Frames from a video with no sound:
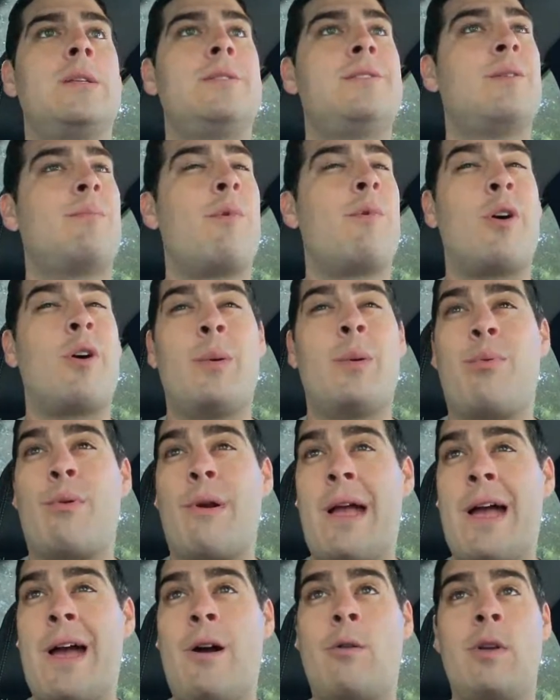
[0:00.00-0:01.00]
Damari
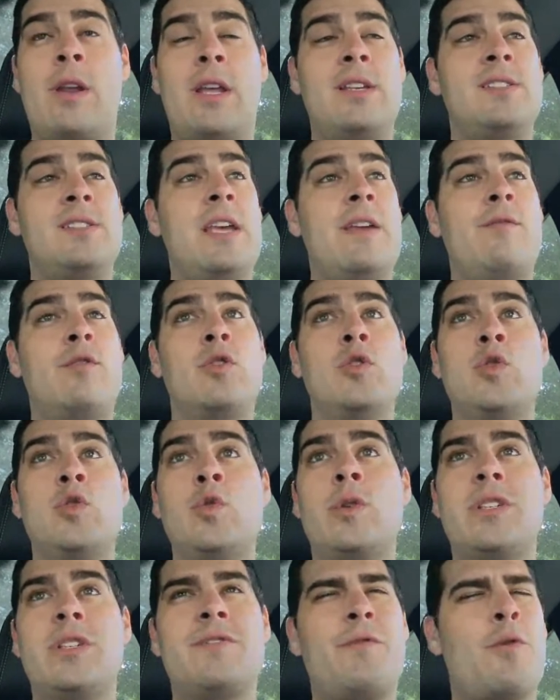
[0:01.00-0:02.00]
Brown, Xavier
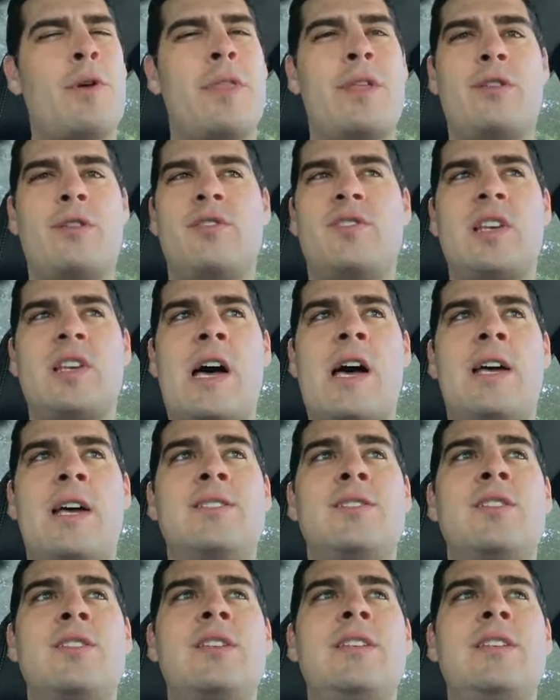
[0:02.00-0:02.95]
Lucas, for their size.